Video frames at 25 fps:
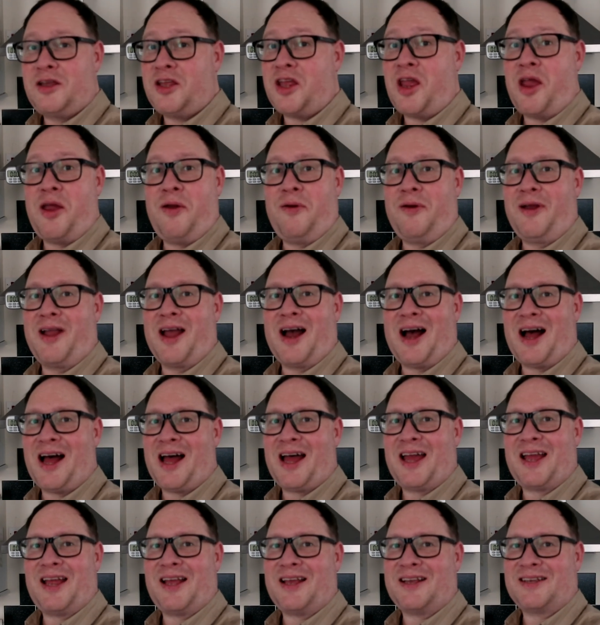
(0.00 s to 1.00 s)
You
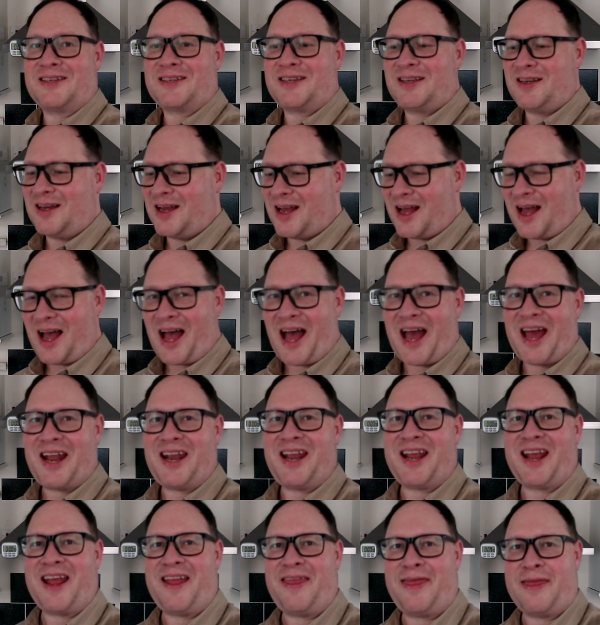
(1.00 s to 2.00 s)
guys
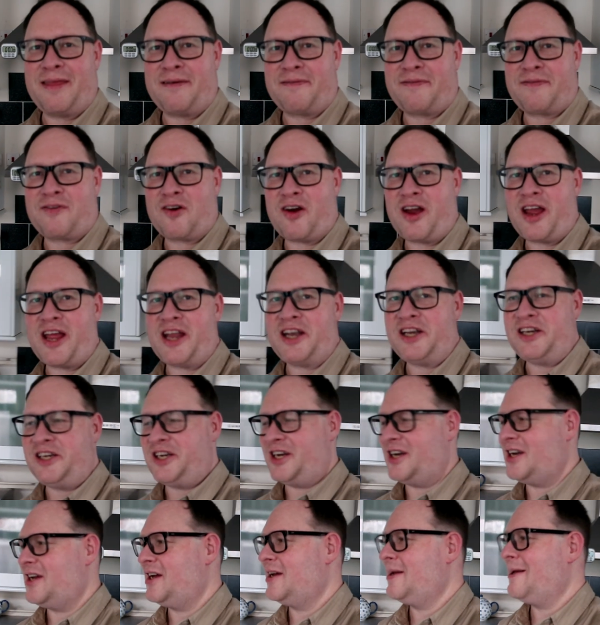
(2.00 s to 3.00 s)
hiding in the
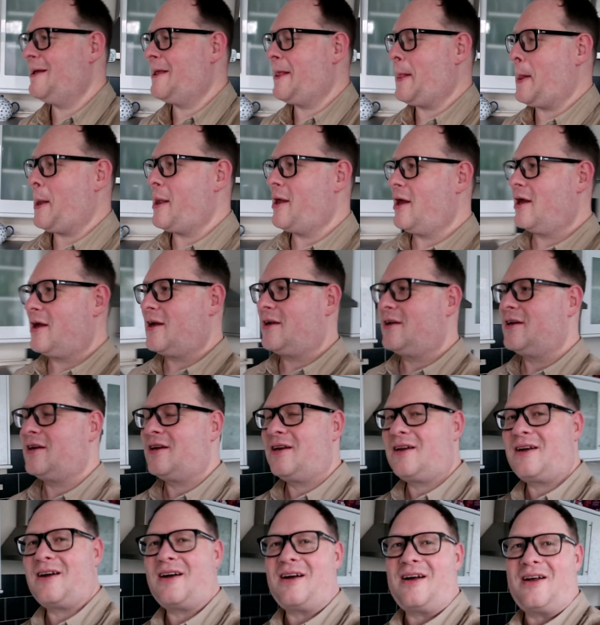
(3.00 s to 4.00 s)
fridge.
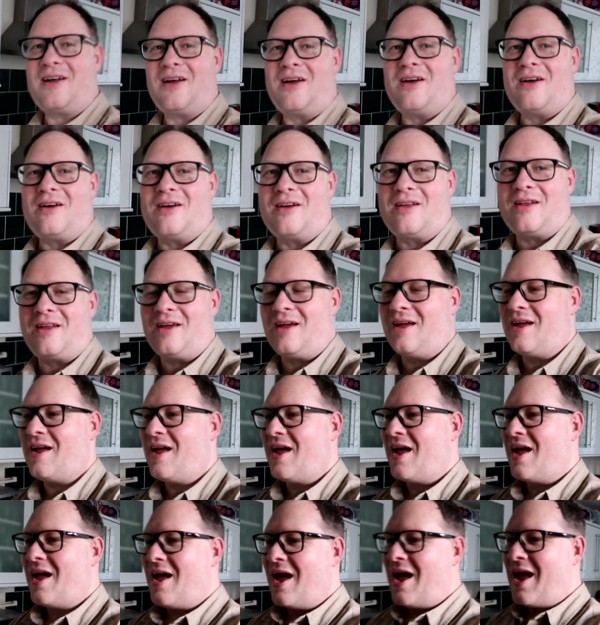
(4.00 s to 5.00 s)
God.
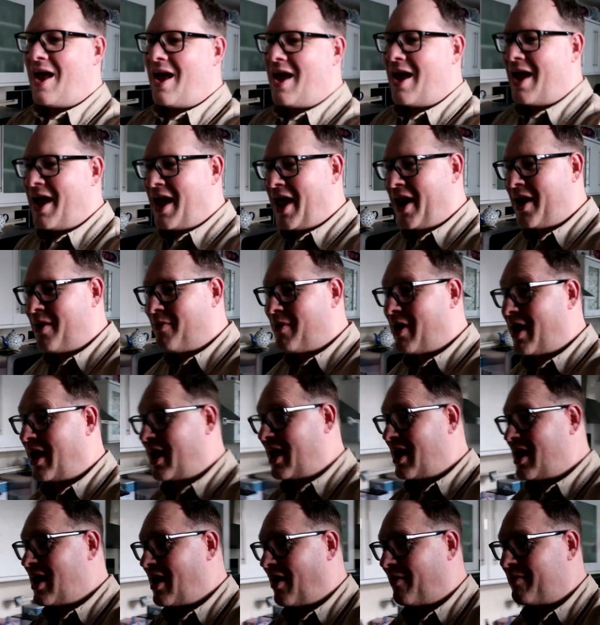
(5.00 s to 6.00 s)

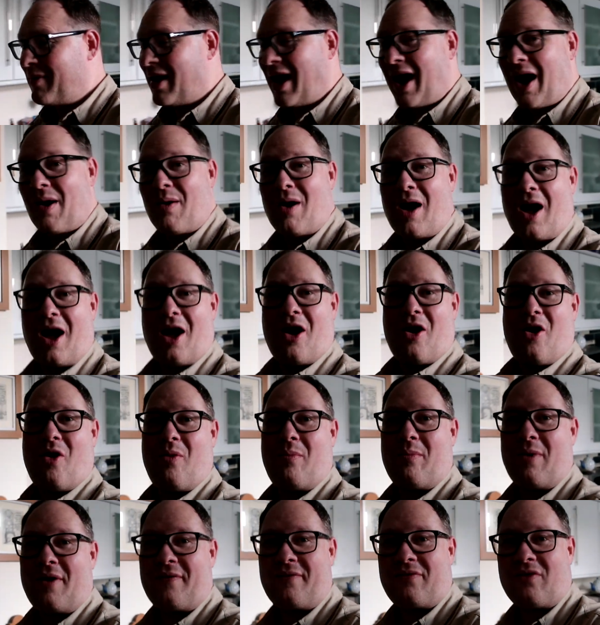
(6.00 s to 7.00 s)
Anyway, I'm now
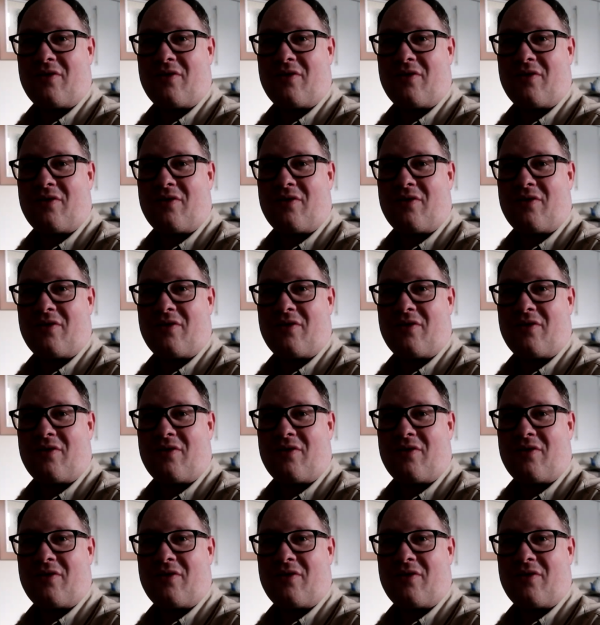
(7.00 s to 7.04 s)
home